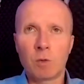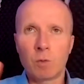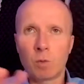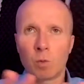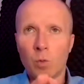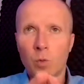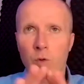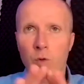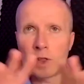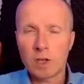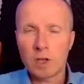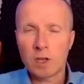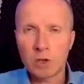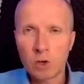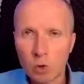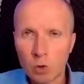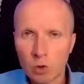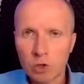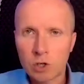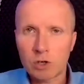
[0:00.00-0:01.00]
within
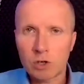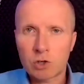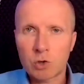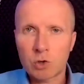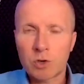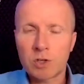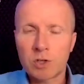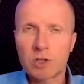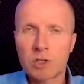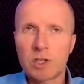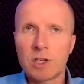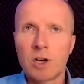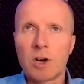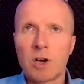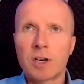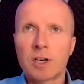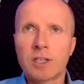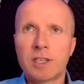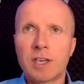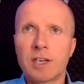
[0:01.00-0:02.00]
your, talking to the
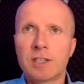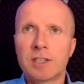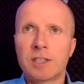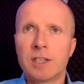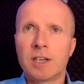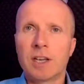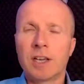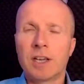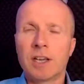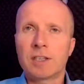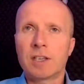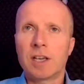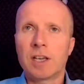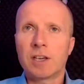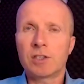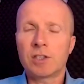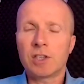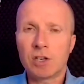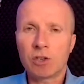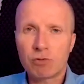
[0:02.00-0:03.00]
architects,
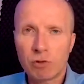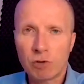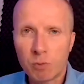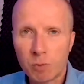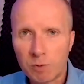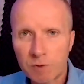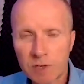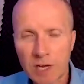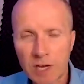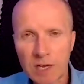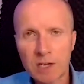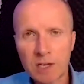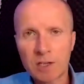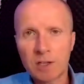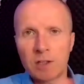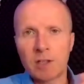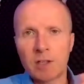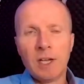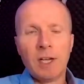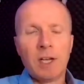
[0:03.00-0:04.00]
etc., and we've
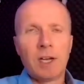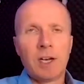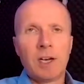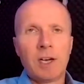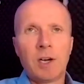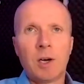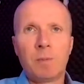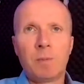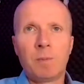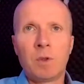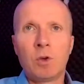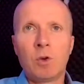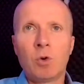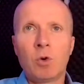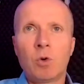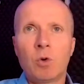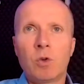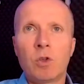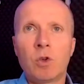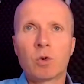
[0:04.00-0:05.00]
taken
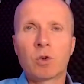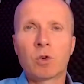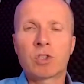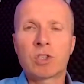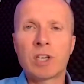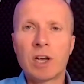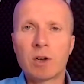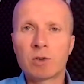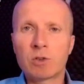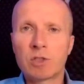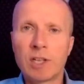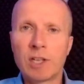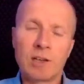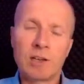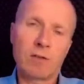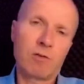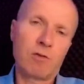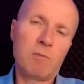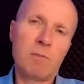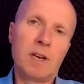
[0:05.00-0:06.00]
your sales deck
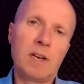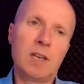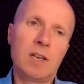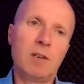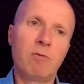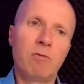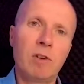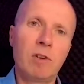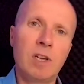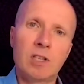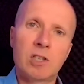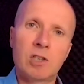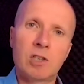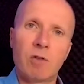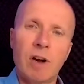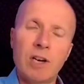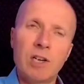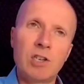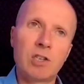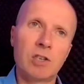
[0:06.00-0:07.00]
through many
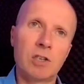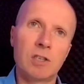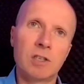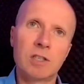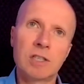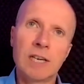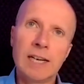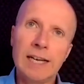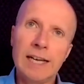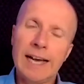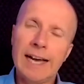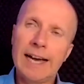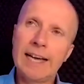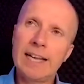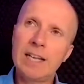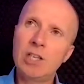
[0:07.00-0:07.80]
reiterations. How do